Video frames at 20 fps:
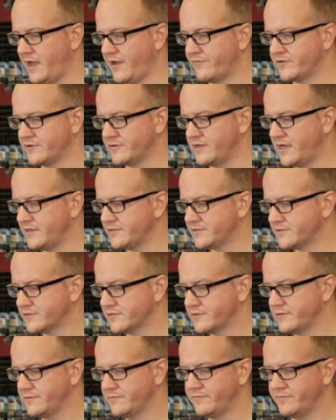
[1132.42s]
after
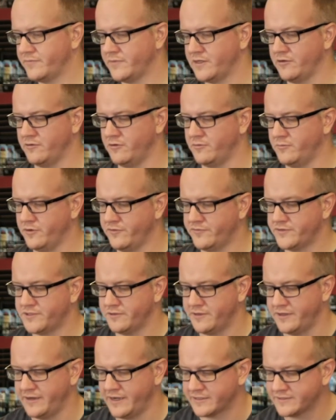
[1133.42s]
Dusk, you will move
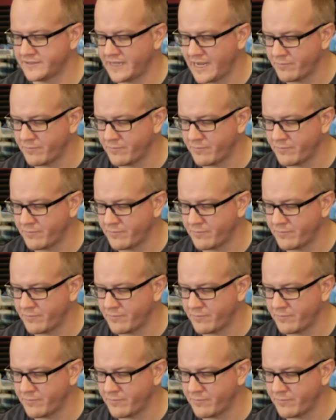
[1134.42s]
to the next